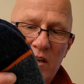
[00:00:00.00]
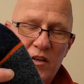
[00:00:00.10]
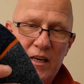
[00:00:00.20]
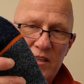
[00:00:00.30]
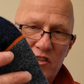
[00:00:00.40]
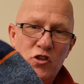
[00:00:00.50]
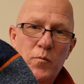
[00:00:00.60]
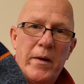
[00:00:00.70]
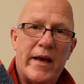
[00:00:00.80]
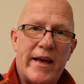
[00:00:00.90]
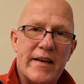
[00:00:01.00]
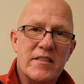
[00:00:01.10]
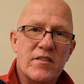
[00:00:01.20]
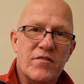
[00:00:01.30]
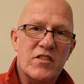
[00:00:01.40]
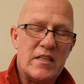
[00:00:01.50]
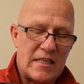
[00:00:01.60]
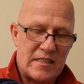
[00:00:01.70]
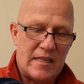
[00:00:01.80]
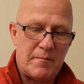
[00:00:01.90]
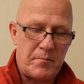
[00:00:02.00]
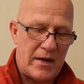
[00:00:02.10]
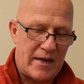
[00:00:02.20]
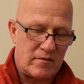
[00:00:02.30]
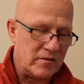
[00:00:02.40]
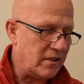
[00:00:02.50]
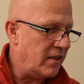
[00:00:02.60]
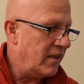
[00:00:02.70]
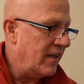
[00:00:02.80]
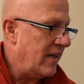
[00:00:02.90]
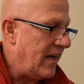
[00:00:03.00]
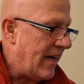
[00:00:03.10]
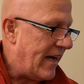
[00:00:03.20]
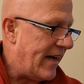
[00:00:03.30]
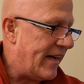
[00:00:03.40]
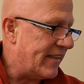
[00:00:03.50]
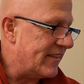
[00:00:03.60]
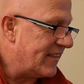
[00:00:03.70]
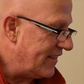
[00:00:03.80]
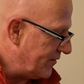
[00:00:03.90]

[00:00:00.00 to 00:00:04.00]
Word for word: You get two pairs for £16 and